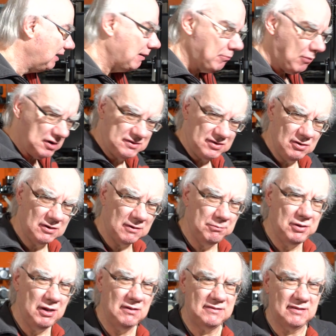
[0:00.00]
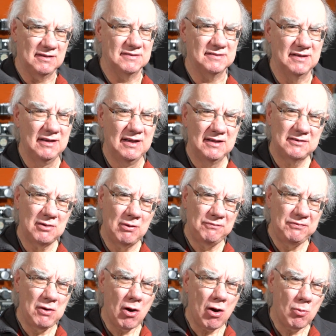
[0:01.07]
my two computers. So
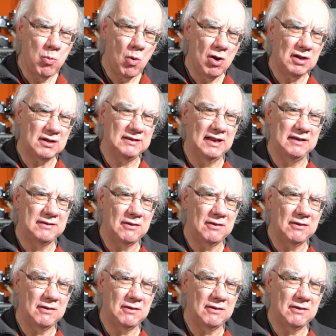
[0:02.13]
if you are working in